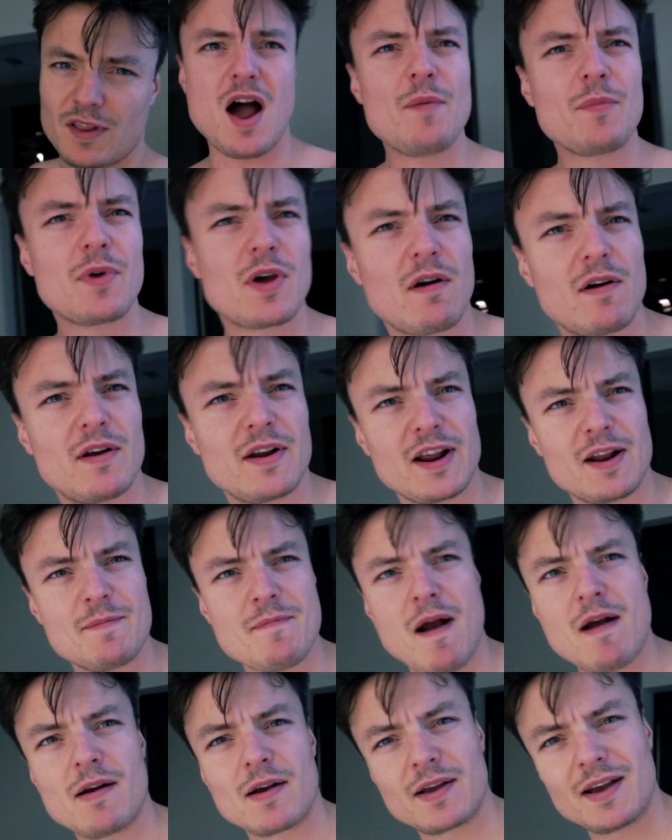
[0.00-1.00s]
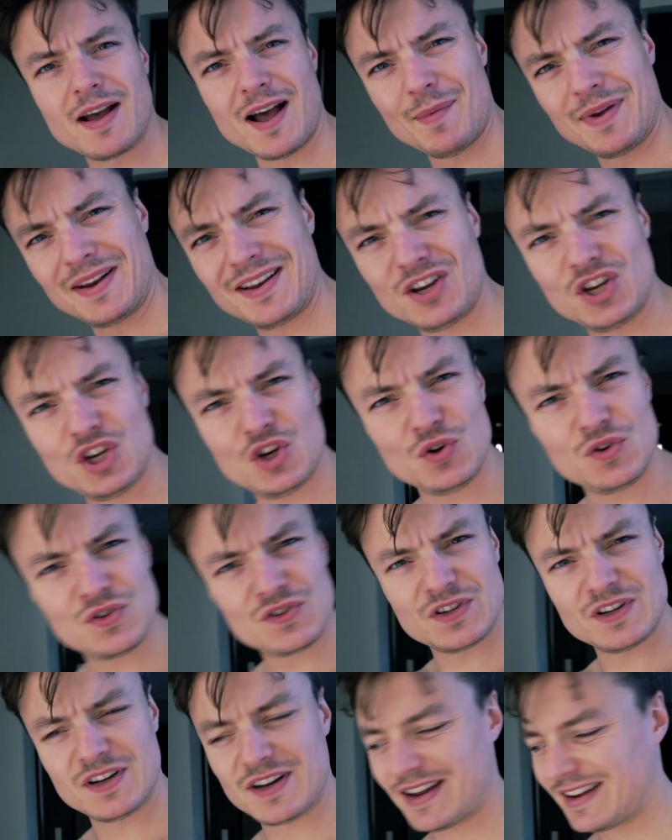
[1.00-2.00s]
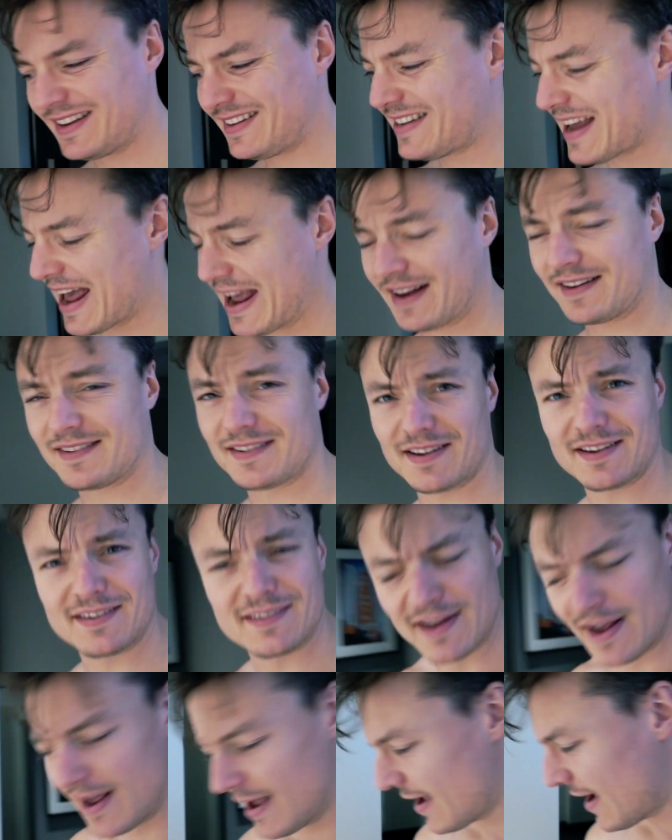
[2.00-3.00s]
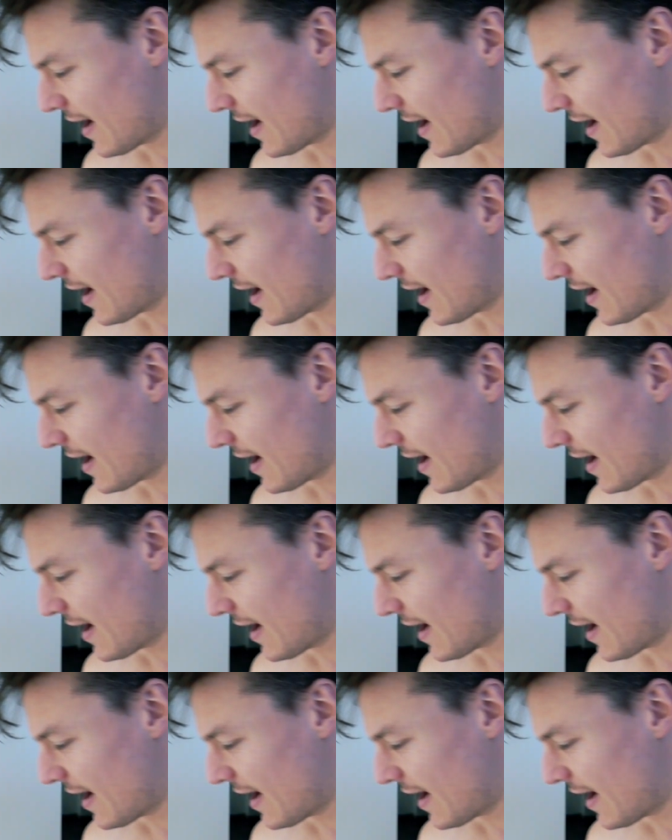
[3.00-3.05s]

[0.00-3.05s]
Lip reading: I'm currently in America, I'm in Houston, Texas,